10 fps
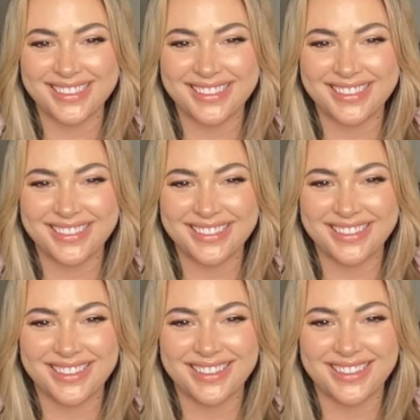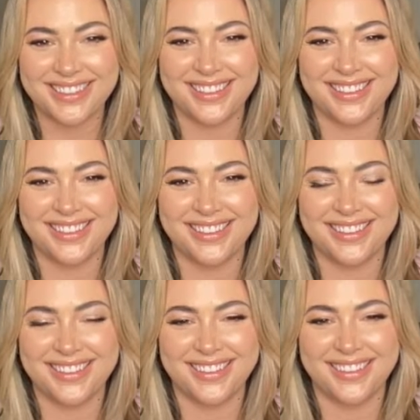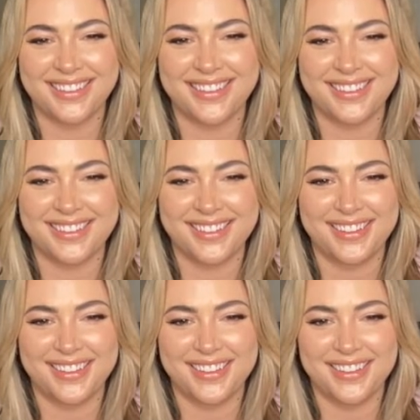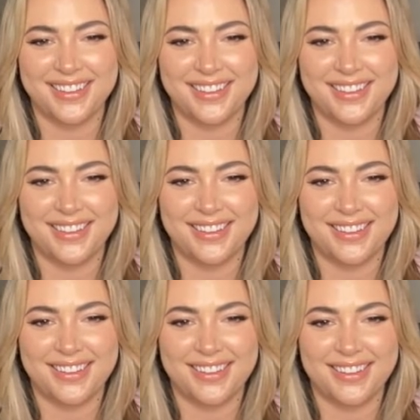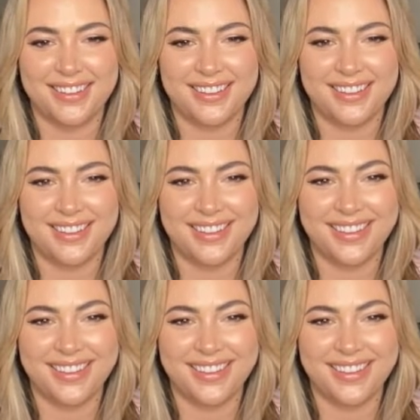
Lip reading: [no speech]